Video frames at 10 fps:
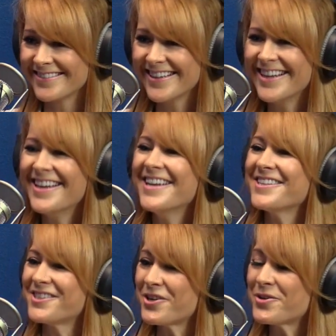Right.
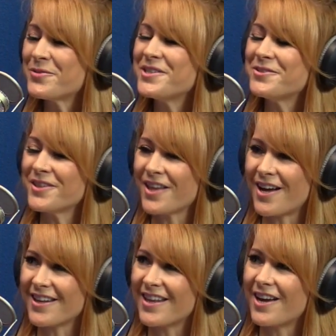So we do a lot
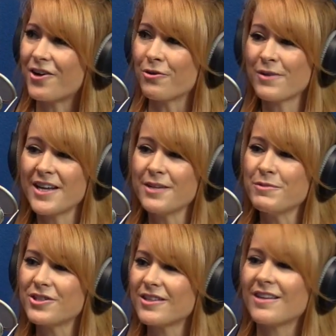of that already and we
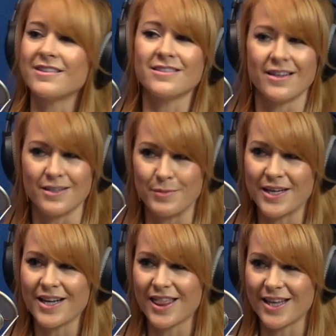just kind of decided to make
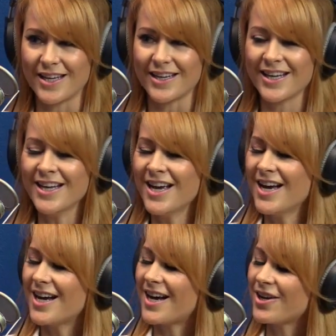it a thing.
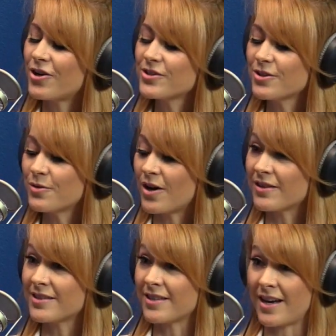Gotcha. I also on
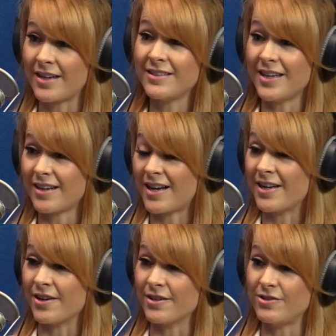the side get
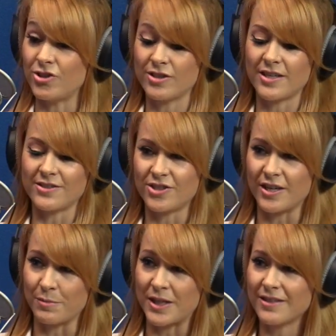hired just as
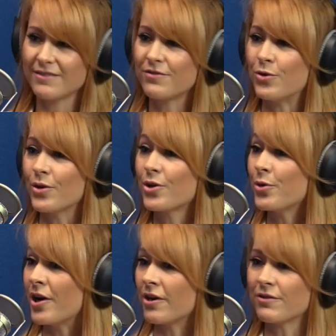Jaimee for
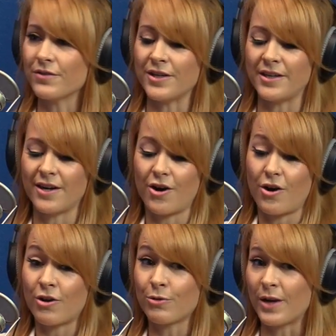choreography
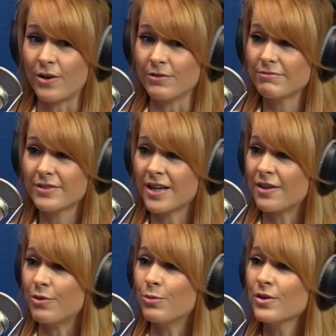all around kind of
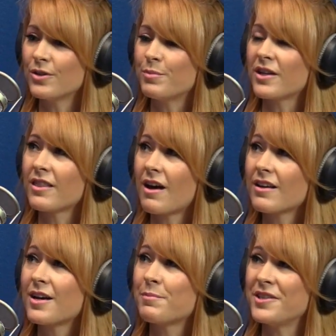the world, but a lot of
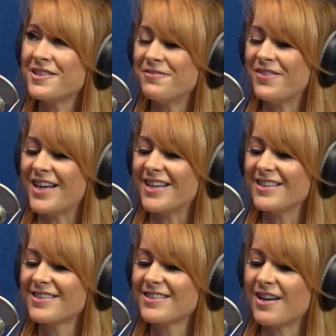companies in
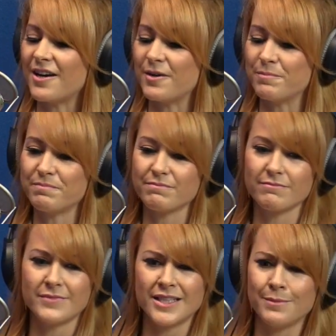Vegas, um,
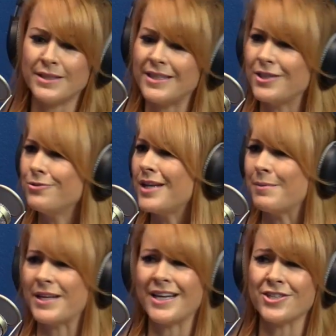DVD, you name
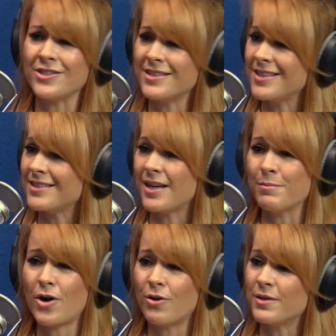it, agencies. I'm
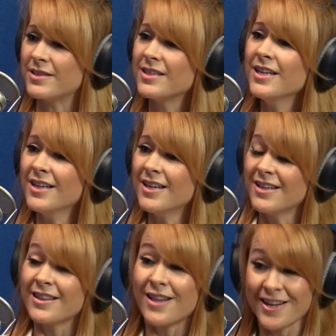right. always
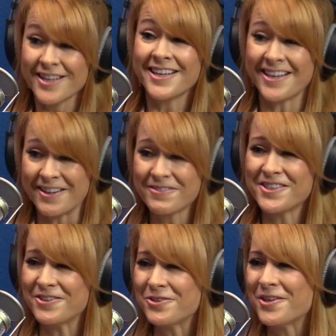lucky enough
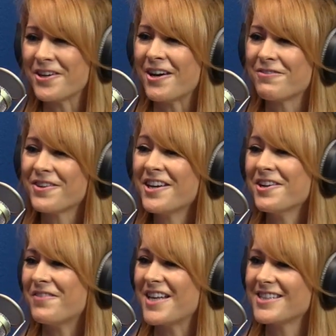to choreograph for their
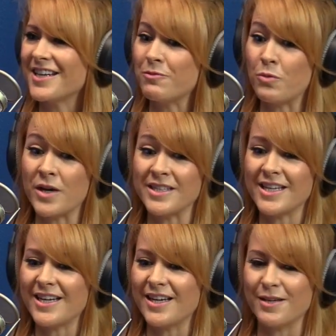events, and one
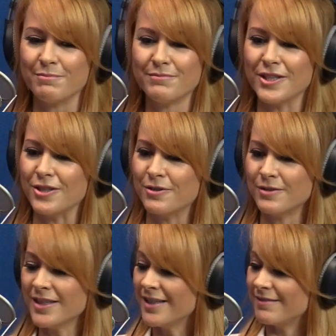day I'm you know
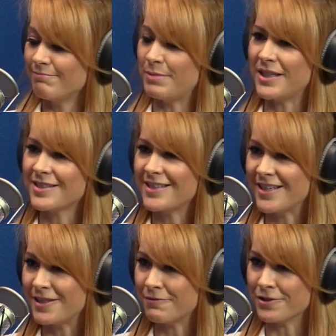being a
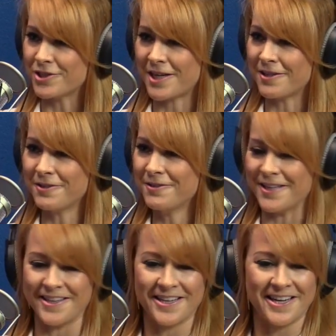stand-in for J Lo,
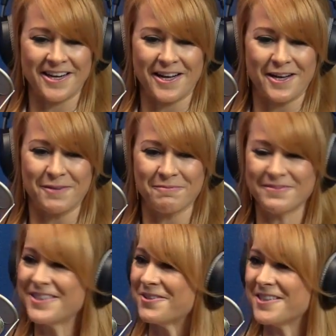and then uh-huh. I'm
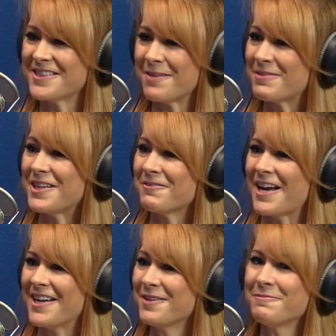oh, doing oh, wow. something
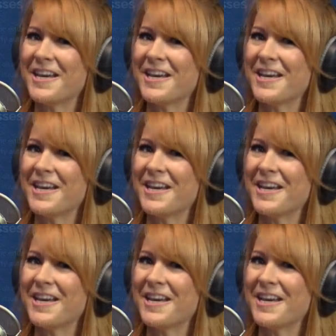random.